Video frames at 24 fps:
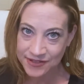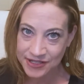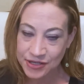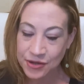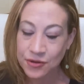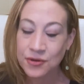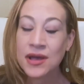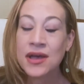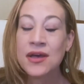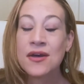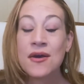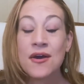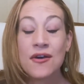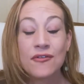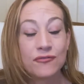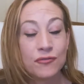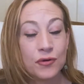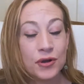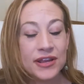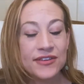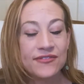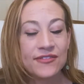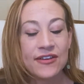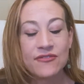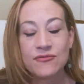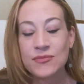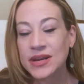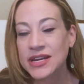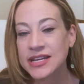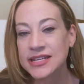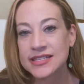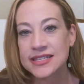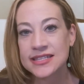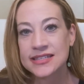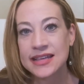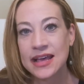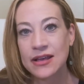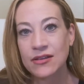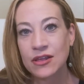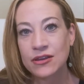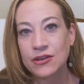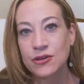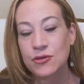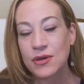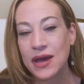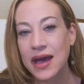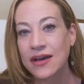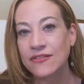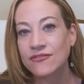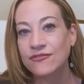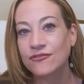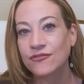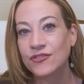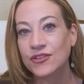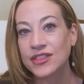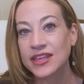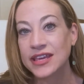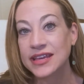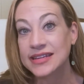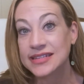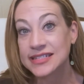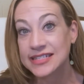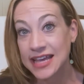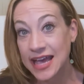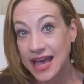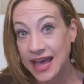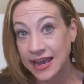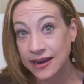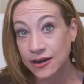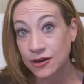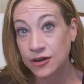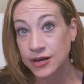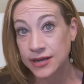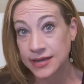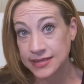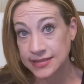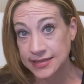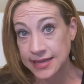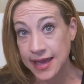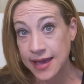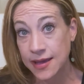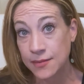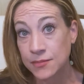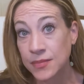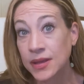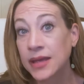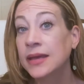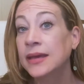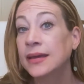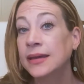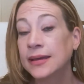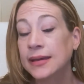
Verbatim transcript: So 45 minutes is how long you have for the entire exam.